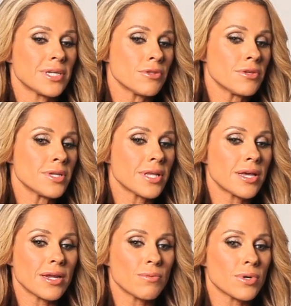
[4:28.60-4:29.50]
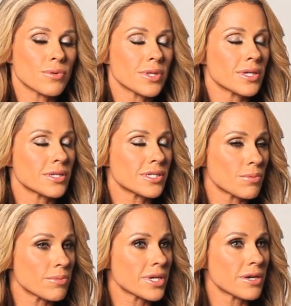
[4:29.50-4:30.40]
And other than that, I work with a
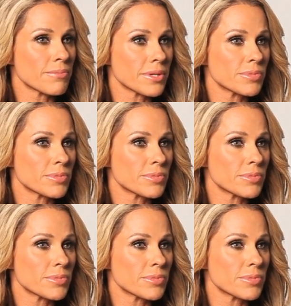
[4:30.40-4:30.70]
supplement company.